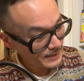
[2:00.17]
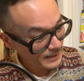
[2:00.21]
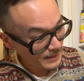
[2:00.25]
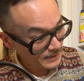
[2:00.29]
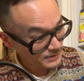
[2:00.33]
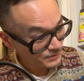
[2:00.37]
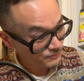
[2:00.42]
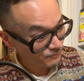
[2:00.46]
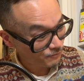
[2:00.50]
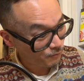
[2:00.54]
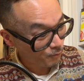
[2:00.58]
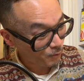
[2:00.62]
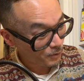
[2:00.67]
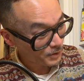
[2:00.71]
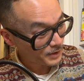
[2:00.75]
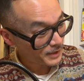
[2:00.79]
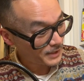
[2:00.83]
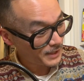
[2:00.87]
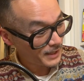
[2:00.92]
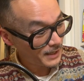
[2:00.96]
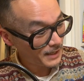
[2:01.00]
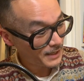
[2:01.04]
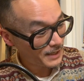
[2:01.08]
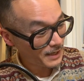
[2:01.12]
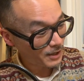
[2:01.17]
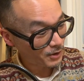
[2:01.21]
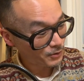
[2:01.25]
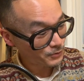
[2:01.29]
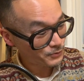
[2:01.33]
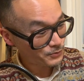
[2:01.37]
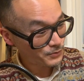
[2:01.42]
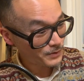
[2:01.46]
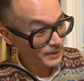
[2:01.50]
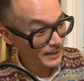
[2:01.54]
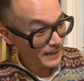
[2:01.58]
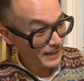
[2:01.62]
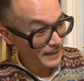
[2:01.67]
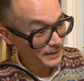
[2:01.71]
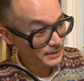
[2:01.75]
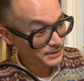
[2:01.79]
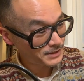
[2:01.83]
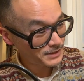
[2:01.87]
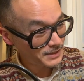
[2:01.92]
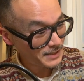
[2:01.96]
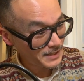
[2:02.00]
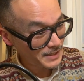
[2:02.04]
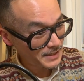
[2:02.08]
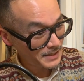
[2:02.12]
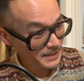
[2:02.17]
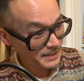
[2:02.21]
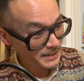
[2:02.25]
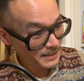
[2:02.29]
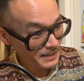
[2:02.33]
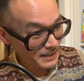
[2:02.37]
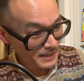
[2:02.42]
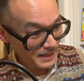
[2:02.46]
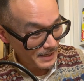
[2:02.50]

yes, 4K Ultra HD.